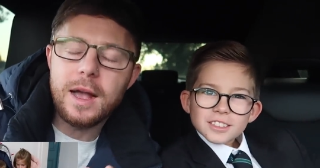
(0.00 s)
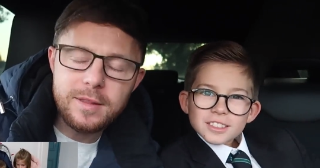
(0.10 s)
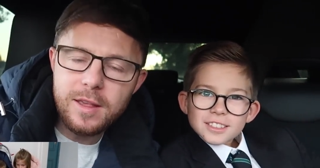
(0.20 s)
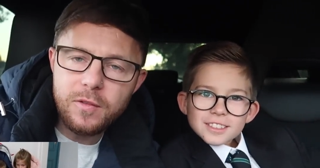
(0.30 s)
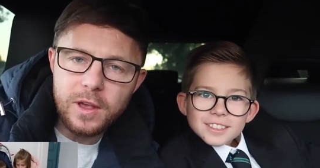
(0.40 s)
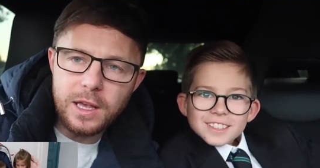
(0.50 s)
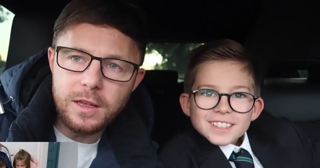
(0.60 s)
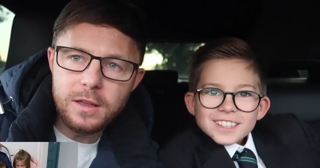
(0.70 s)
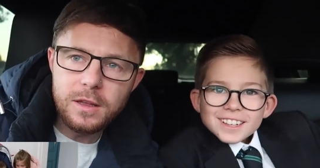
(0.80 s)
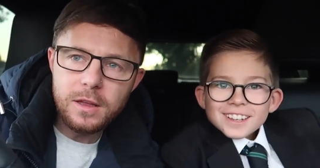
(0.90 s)

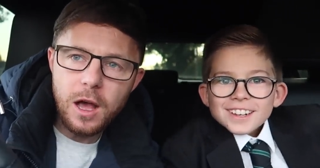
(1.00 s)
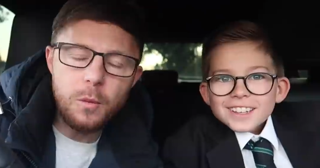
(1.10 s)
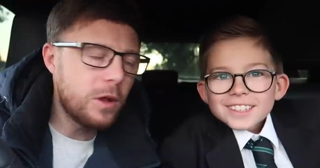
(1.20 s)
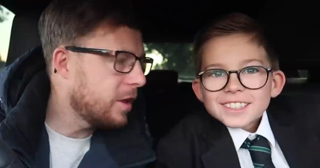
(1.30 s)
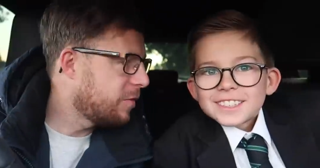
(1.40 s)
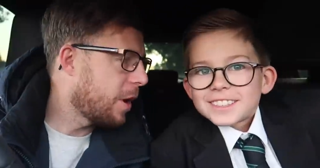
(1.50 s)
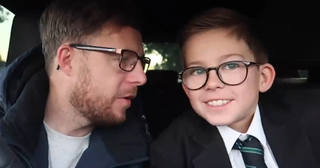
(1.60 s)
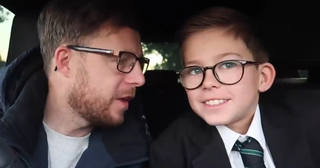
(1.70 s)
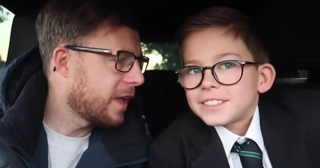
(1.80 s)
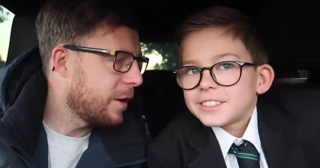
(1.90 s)
Speaker 1: activity i wonder if
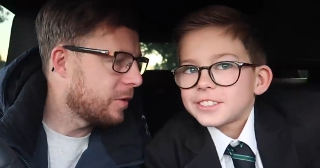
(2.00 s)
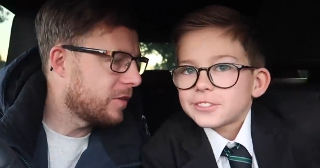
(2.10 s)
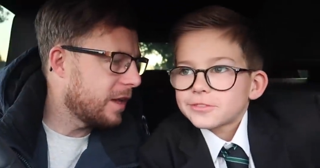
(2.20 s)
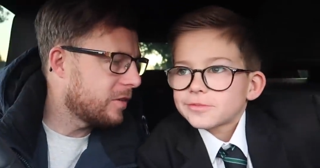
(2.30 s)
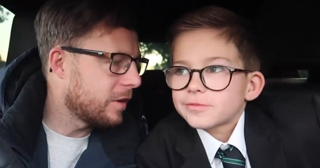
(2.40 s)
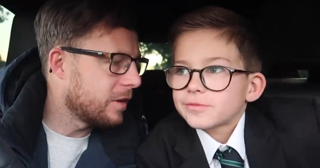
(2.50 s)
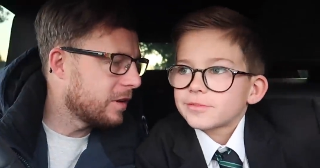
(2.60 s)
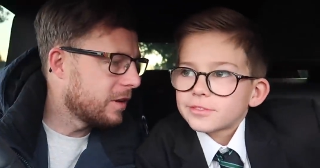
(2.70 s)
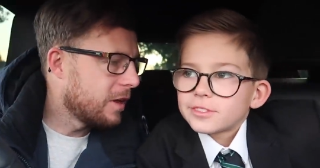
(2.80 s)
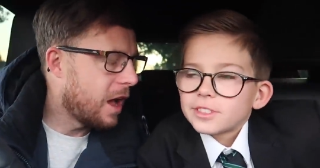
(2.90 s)
birthday cake was decent
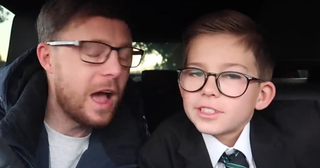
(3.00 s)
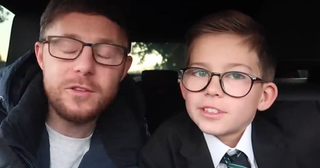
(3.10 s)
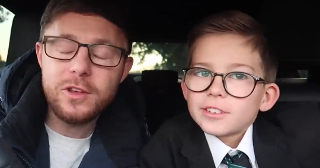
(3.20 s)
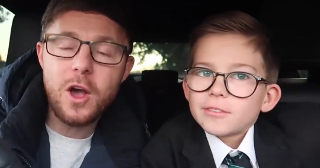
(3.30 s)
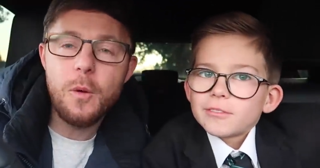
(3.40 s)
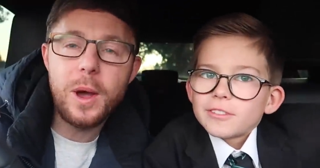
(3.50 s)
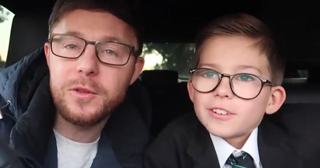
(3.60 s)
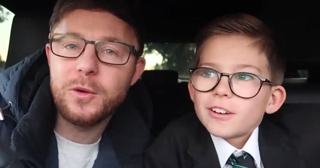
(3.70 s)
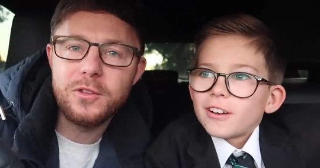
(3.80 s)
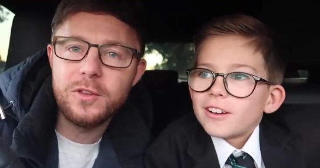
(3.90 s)
i actually can't wait
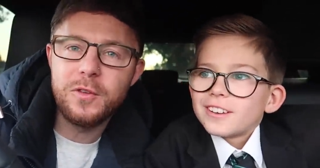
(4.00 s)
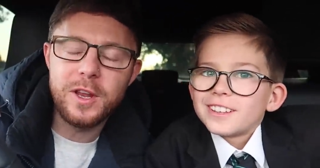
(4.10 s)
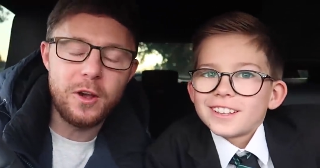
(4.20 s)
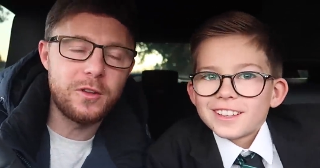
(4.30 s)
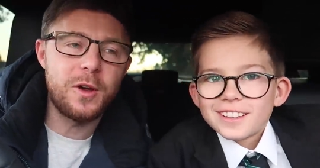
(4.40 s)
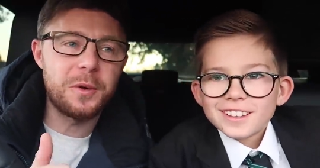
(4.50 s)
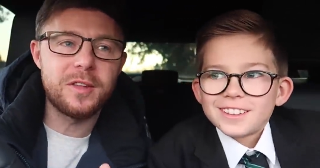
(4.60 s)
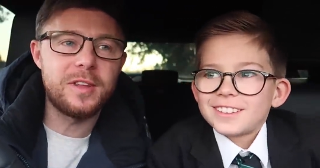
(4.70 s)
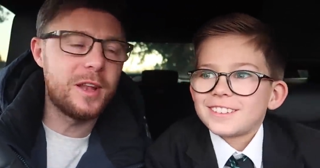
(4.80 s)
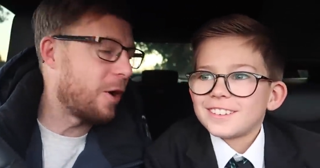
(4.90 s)
to watch this video because i want to
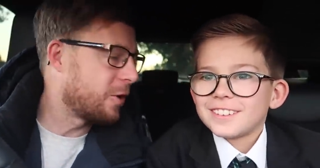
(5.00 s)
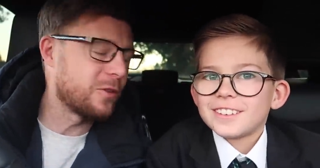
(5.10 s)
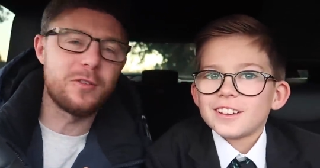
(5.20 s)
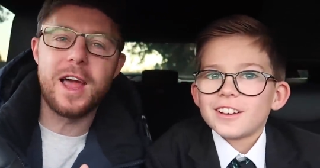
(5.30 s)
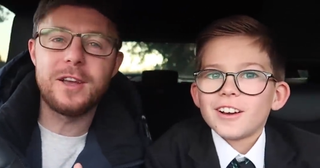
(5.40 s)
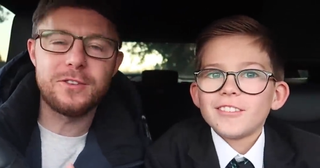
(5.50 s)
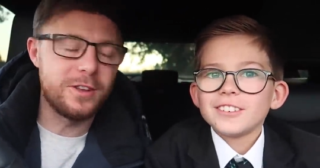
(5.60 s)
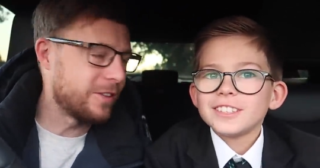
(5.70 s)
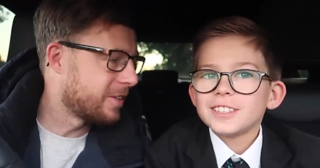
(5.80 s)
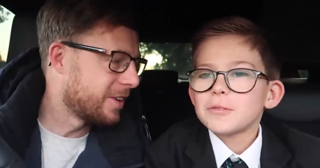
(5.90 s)
see logan's reaction i
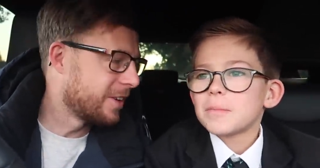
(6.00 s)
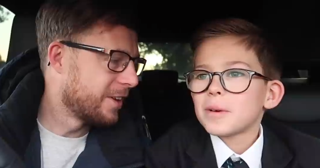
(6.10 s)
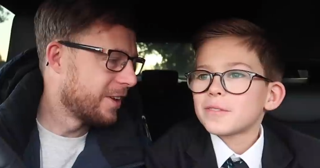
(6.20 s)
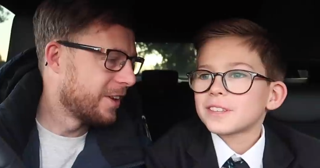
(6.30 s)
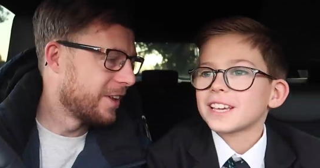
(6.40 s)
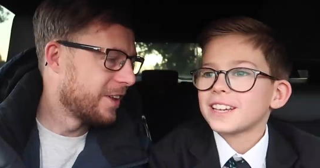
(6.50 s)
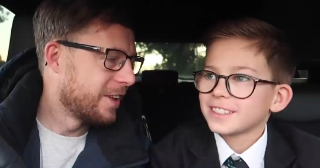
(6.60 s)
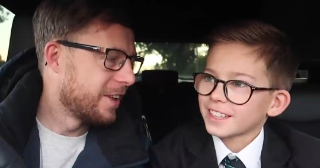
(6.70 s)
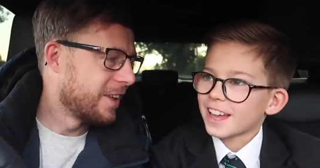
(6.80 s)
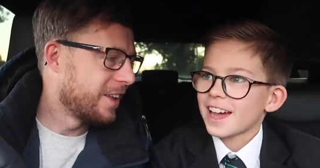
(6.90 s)
want to see
Speaker 2: what birthday
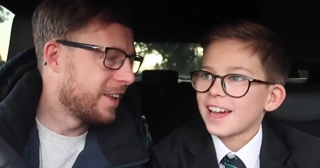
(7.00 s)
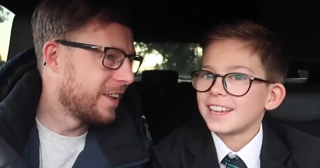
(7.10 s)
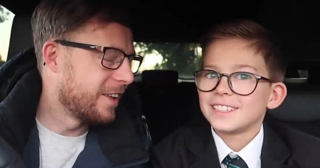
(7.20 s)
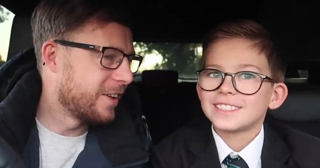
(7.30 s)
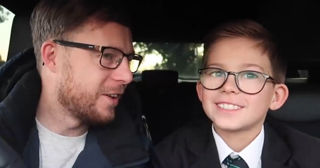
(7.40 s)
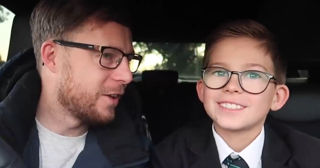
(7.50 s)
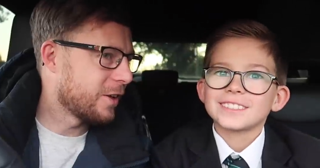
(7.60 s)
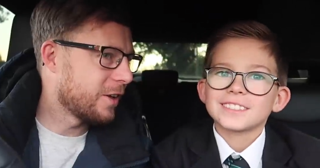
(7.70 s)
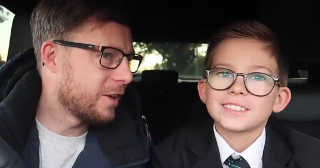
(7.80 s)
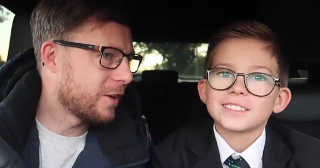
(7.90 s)
cake they had
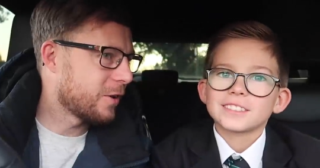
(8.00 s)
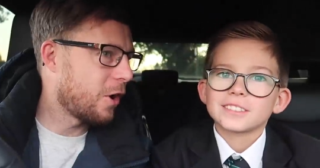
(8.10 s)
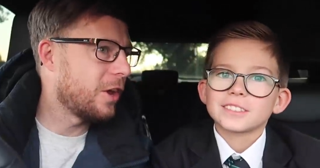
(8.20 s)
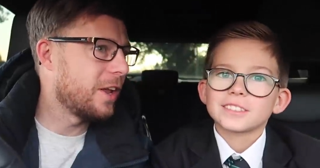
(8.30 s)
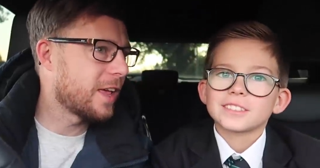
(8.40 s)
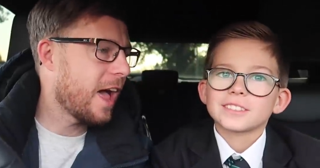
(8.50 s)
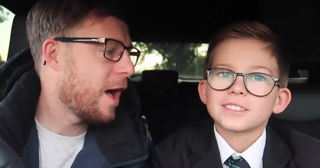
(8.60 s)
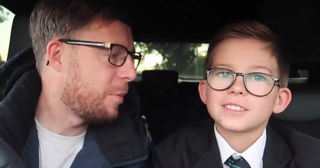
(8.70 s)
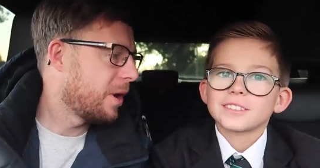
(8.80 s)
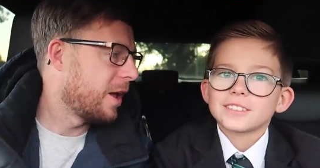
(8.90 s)
Speaker 1: colin the
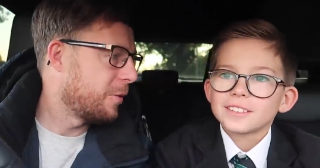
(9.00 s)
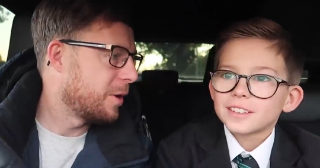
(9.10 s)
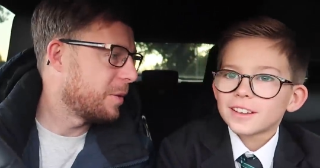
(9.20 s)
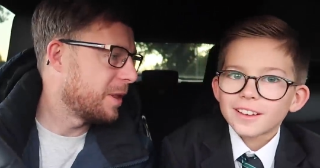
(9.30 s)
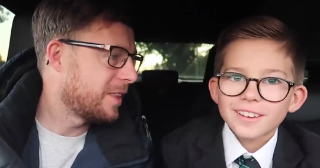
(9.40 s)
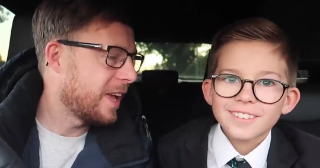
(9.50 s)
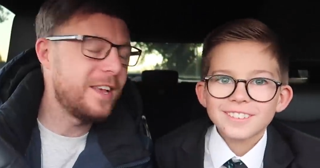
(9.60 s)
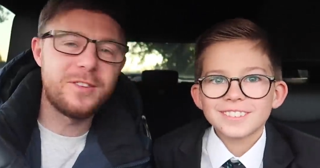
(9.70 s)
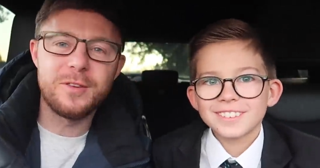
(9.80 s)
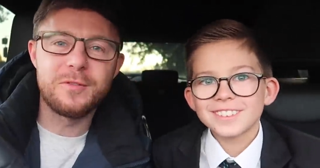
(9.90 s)
caterpillar would have been
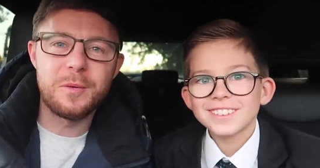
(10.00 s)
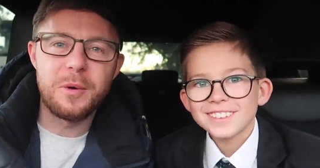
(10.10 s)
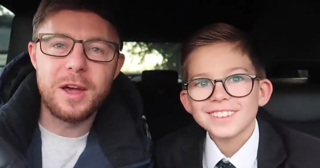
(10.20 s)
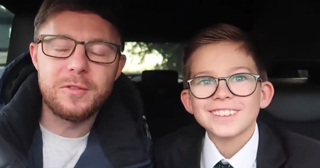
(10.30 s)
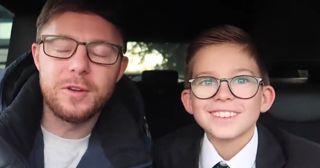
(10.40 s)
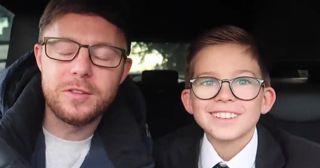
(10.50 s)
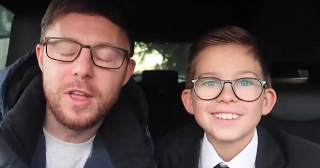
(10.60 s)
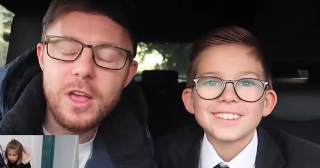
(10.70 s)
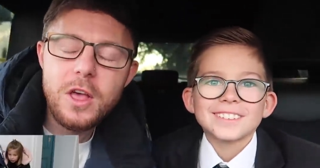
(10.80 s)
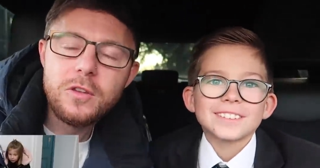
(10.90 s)
decent for breakfast
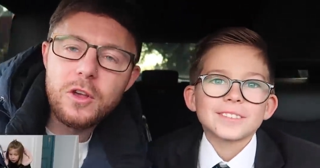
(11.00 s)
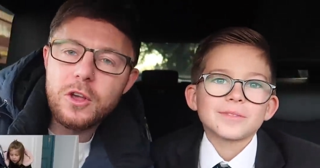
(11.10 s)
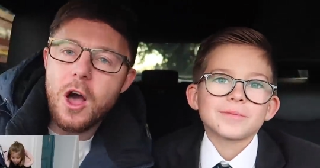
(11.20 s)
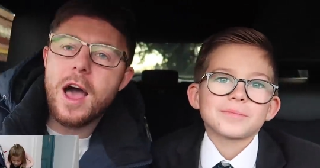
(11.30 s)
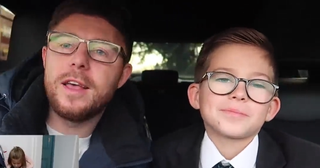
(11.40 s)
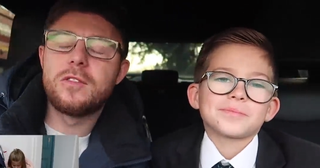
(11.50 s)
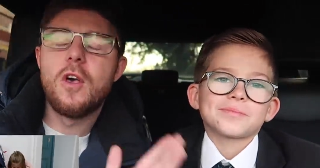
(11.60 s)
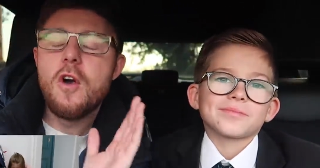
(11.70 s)
so guys